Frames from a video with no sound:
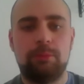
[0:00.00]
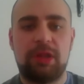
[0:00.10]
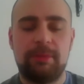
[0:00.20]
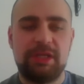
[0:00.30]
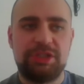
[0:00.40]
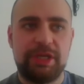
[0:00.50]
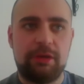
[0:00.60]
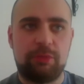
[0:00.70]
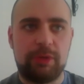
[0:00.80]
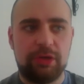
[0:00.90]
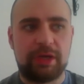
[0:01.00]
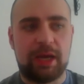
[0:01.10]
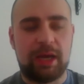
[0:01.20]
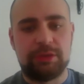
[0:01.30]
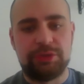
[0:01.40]
some of the genes we look
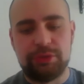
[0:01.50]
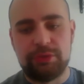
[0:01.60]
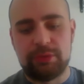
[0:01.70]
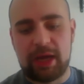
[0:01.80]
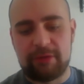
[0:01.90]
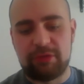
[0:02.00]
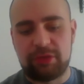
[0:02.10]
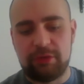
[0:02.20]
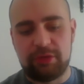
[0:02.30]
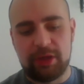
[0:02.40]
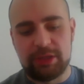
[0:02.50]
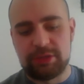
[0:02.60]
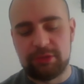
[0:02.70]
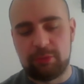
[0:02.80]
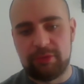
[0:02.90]
at do have
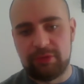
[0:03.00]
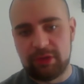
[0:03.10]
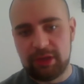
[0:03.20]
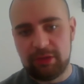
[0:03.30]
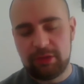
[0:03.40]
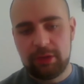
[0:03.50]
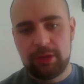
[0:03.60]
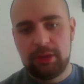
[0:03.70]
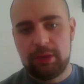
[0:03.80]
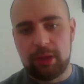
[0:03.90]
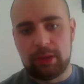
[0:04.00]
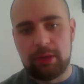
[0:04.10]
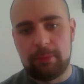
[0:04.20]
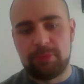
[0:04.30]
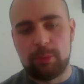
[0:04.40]
associations with disease.
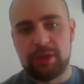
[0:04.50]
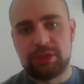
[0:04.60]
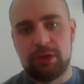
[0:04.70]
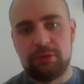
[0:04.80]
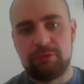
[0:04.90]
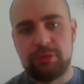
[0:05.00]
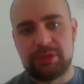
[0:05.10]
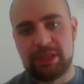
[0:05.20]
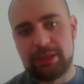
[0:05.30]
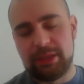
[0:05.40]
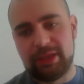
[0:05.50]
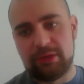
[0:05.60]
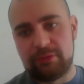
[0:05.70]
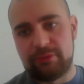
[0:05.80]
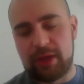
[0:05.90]
Um, we don't routinely
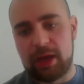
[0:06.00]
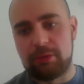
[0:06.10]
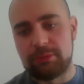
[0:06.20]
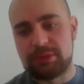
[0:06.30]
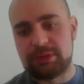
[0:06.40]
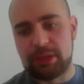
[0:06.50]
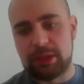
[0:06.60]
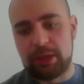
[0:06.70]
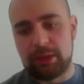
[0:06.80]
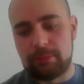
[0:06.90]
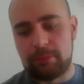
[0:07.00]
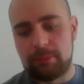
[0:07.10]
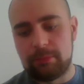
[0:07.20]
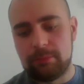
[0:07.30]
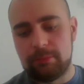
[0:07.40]
give out um,
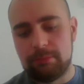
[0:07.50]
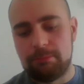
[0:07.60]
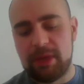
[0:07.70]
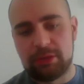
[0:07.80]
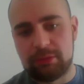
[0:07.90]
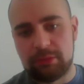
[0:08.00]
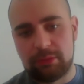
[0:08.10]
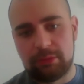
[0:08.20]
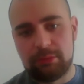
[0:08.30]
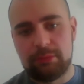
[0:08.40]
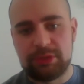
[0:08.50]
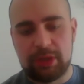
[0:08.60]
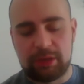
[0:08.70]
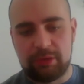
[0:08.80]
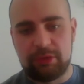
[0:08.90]
medical
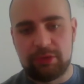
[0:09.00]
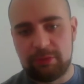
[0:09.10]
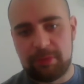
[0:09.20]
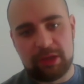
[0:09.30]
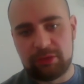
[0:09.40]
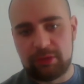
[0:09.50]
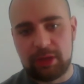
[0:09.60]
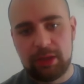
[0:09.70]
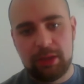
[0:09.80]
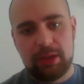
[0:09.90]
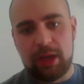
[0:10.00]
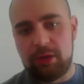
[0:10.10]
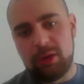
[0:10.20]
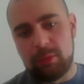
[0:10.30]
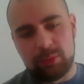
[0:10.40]
diagnosis based on that, and
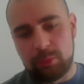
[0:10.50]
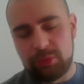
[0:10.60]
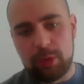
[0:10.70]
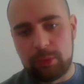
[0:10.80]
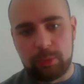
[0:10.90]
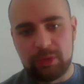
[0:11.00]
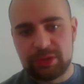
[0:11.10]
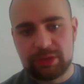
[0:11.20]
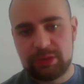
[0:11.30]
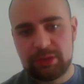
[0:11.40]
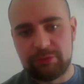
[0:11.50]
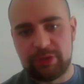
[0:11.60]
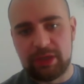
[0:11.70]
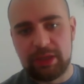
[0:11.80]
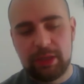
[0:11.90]
no one, no one would really.